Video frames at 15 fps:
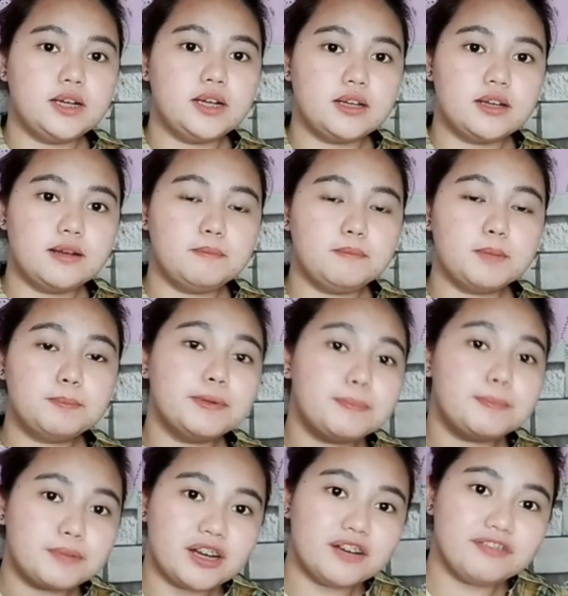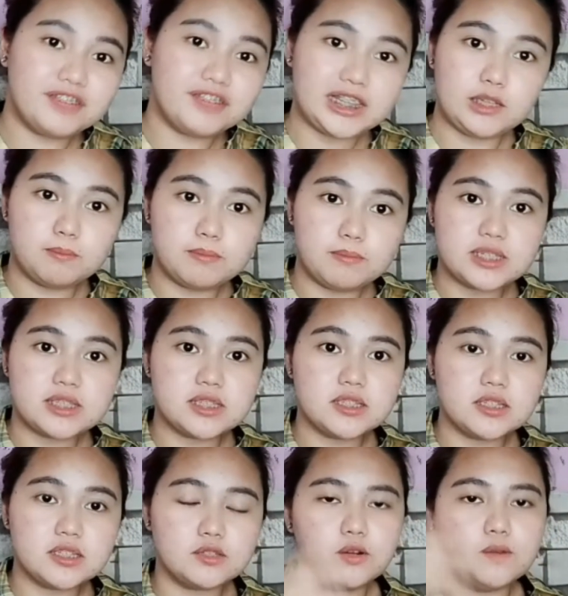magpo-profit yung business na
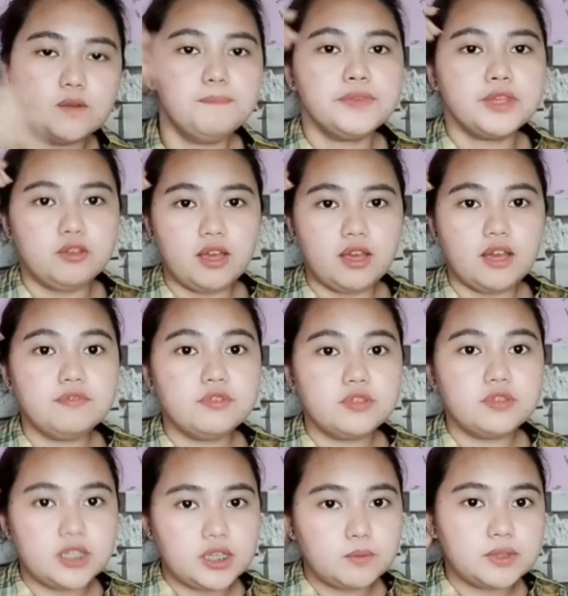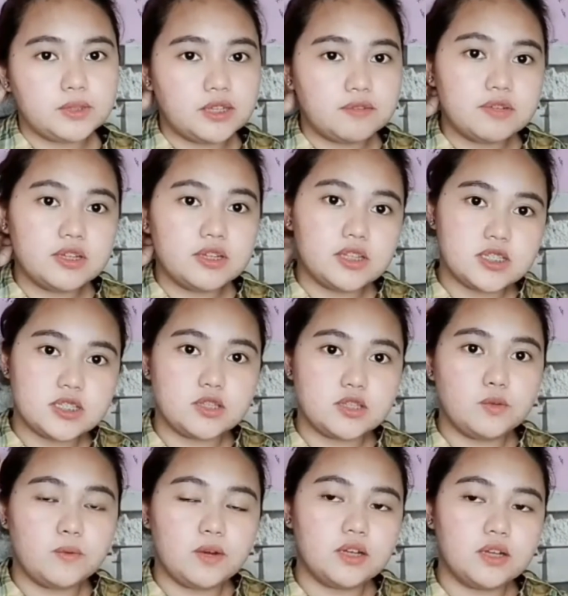to. You have to think whatever it is that you
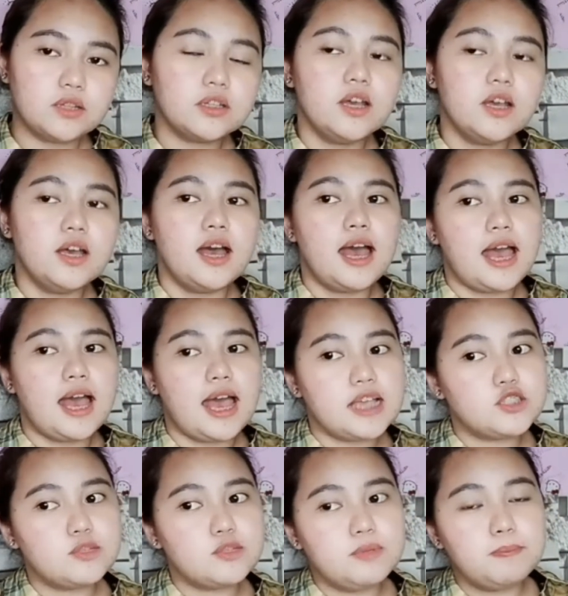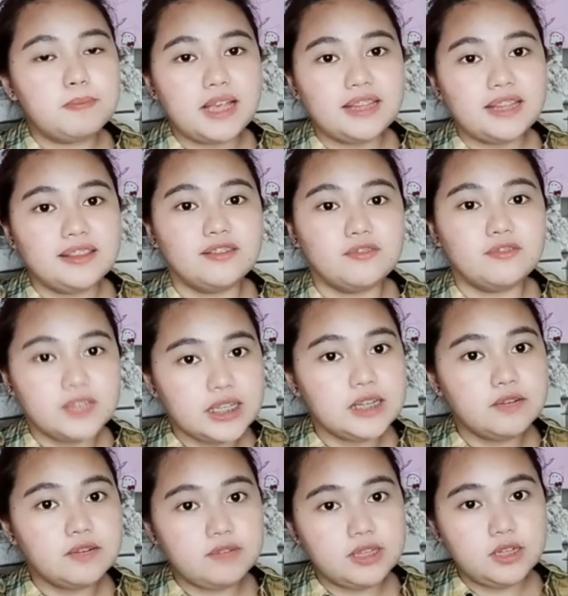want has to be planned really,
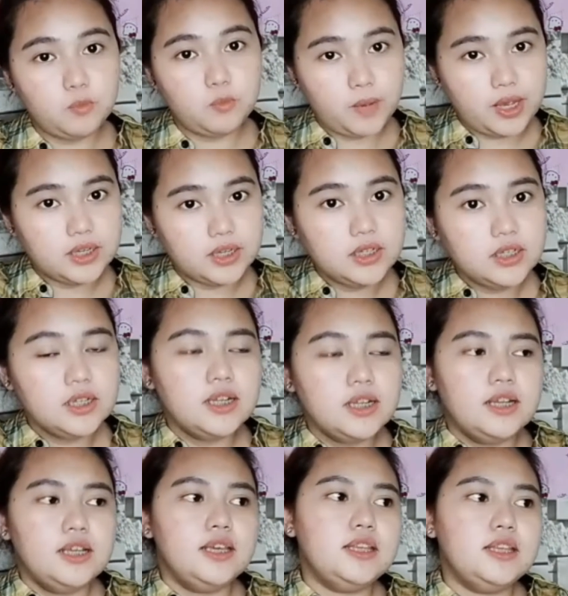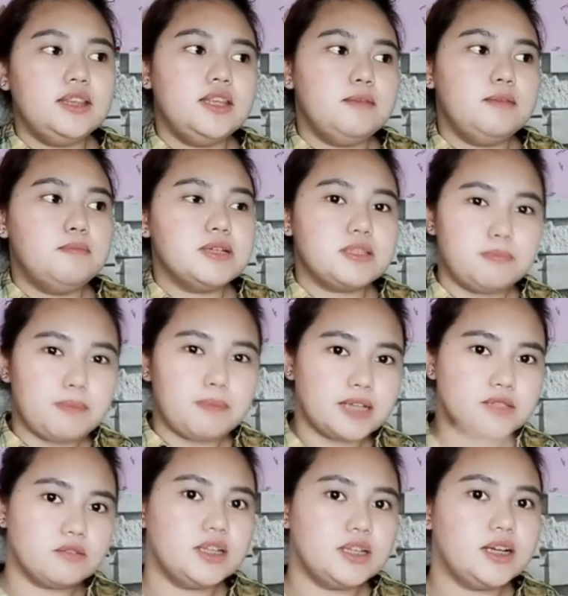really well. Hindi basta pasok
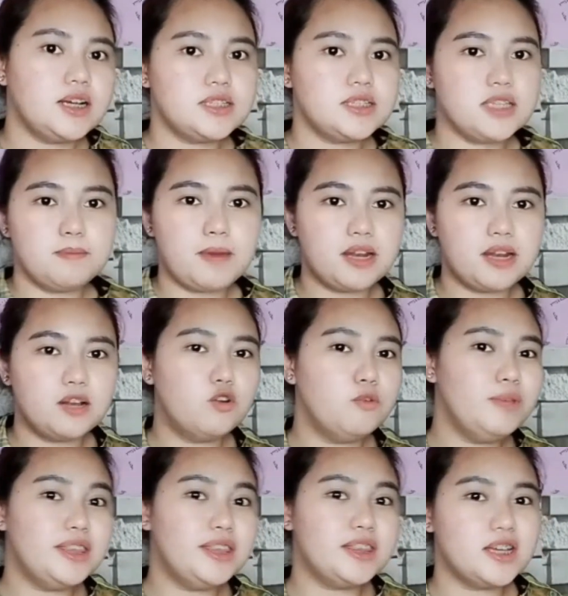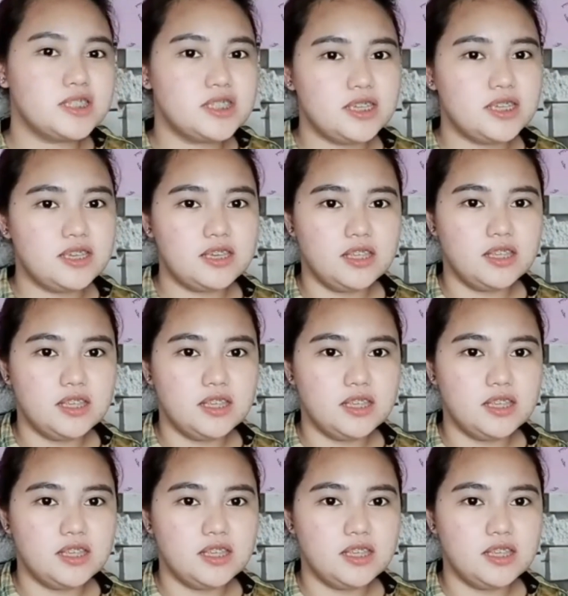lang kasi parang kumita si